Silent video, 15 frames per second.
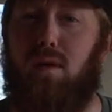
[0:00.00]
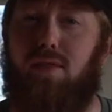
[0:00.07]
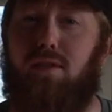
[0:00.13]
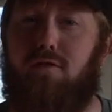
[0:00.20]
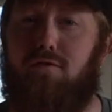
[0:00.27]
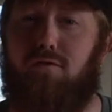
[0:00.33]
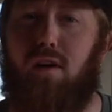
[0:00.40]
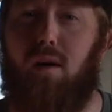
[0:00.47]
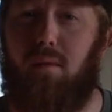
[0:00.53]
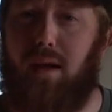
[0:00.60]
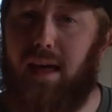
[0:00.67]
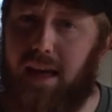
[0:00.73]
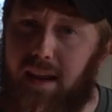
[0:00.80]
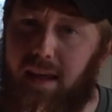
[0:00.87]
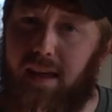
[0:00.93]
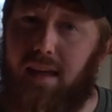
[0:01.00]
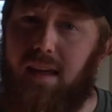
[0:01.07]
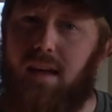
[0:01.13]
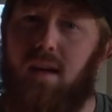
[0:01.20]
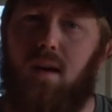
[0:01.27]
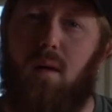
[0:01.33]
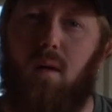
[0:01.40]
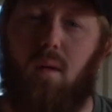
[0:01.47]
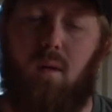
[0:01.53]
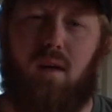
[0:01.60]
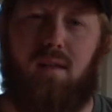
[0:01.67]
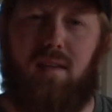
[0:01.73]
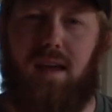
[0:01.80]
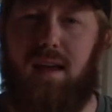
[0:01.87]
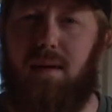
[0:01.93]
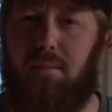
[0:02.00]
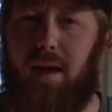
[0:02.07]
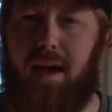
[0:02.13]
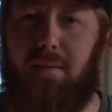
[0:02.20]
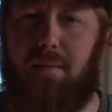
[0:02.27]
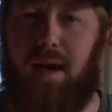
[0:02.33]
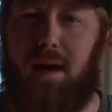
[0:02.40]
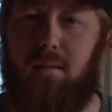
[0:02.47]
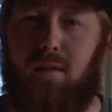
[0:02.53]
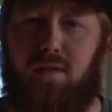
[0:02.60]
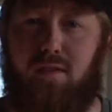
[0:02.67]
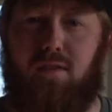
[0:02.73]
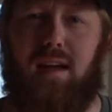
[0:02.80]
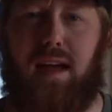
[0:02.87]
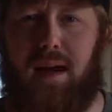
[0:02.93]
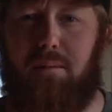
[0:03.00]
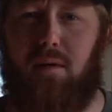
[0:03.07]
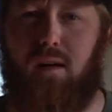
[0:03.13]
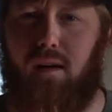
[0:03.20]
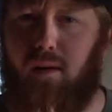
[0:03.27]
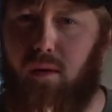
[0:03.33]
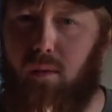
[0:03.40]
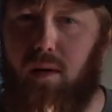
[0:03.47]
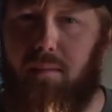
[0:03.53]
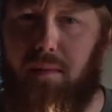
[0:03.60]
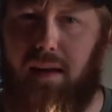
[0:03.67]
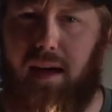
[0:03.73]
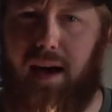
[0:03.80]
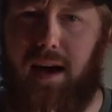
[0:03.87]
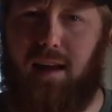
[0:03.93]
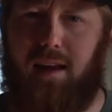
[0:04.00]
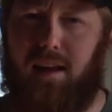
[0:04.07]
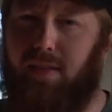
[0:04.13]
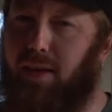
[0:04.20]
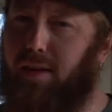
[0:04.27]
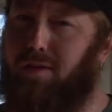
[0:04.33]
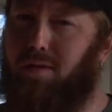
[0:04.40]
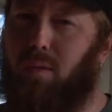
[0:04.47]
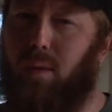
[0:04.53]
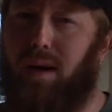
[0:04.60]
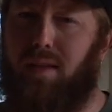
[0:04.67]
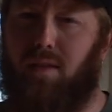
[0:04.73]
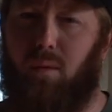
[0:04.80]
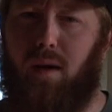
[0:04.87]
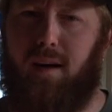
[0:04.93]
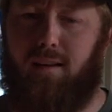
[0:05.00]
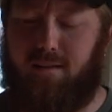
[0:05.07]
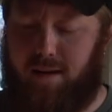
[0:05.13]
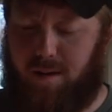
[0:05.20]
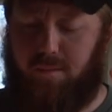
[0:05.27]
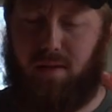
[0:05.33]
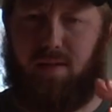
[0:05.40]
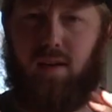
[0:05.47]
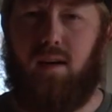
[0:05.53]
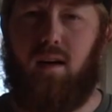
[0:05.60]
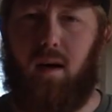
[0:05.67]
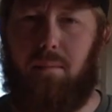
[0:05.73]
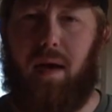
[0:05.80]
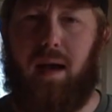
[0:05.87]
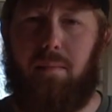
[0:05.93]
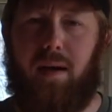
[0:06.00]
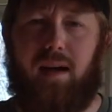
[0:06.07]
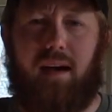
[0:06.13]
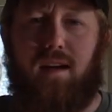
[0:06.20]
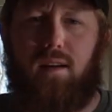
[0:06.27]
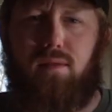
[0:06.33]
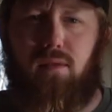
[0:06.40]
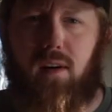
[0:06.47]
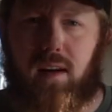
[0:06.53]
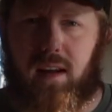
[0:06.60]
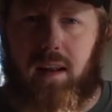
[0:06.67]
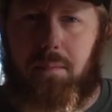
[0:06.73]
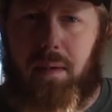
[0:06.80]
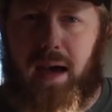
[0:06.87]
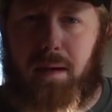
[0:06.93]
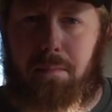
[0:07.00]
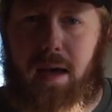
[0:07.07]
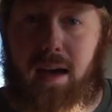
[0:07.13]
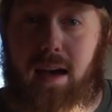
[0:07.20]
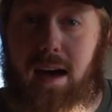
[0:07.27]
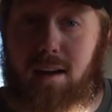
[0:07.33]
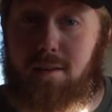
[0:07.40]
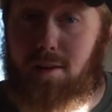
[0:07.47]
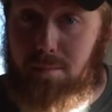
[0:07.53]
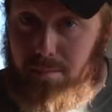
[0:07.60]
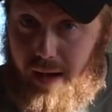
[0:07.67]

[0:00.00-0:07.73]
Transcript: with the drone in it, or take a backpack with your camera equipment on it, unless you wanted to walk around with a backpack on your front and a backpack on your